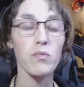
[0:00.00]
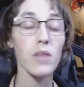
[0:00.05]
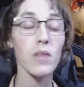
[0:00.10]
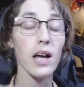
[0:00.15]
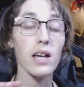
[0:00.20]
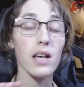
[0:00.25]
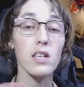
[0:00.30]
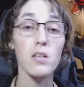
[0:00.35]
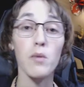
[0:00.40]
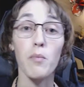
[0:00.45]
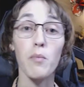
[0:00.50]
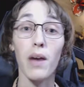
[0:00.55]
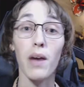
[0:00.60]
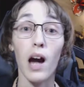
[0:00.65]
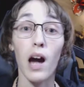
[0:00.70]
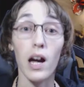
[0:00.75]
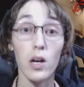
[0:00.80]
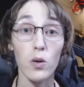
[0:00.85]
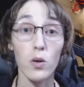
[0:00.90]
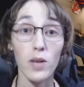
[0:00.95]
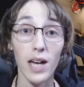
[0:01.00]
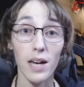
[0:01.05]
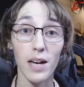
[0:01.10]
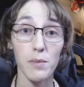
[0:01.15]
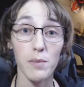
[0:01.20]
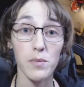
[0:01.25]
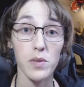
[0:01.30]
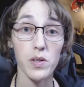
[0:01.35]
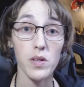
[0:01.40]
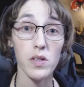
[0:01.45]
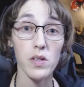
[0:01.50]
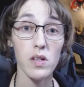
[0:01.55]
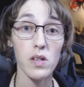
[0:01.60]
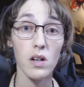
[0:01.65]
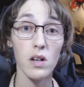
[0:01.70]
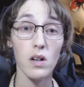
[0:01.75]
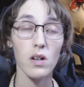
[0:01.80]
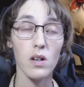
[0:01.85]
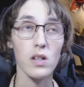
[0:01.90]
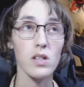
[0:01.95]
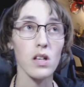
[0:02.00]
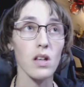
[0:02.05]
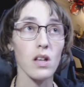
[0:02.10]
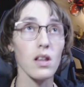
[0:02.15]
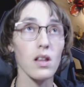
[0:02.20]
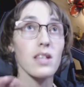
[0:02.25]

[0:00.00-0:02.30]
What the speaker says: like some of my IO games, or so,